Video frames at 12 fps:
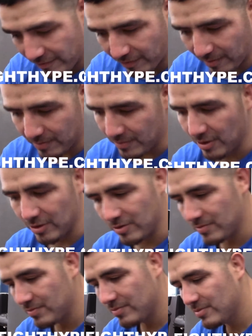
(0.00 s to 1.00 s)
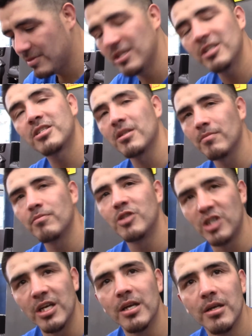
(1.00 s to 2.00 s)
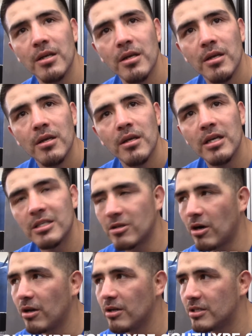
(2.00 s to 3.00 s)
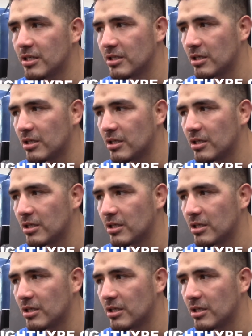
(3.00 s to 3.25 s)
from you know, just some shit. It started since